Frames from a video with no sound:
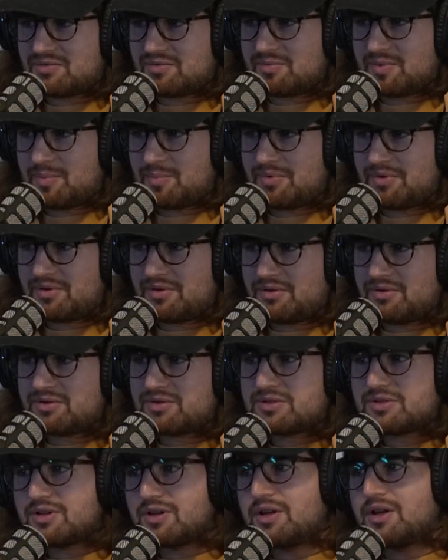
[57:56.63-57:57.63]
Remember
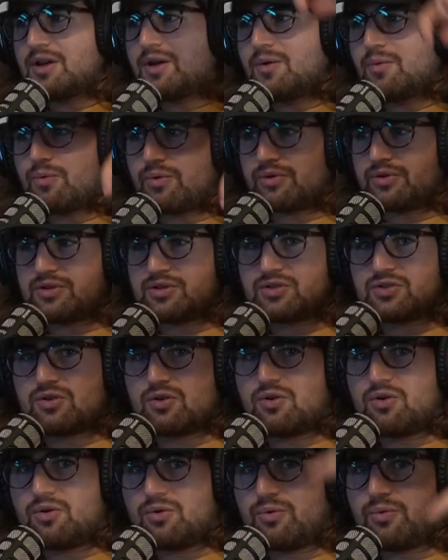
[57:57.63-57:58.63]
those where the
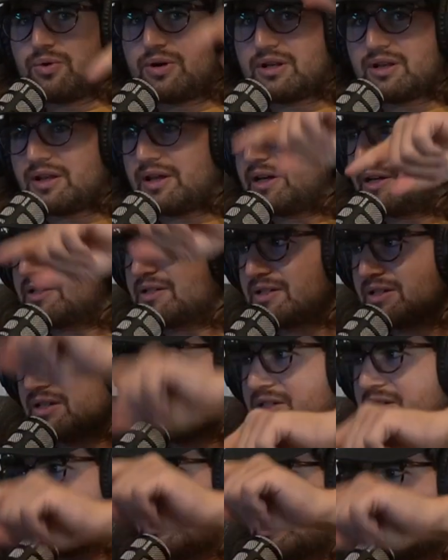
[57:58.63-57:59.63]
sole went like
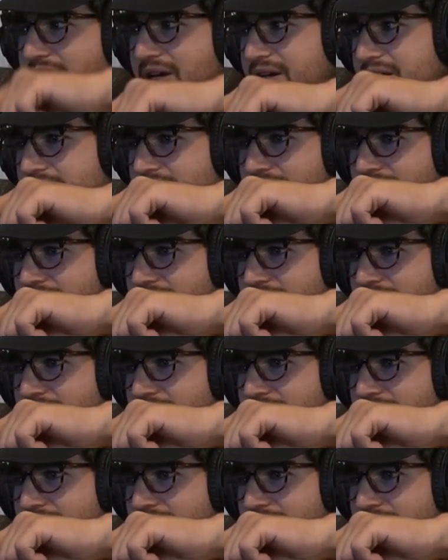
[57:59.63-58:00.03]
zigzag?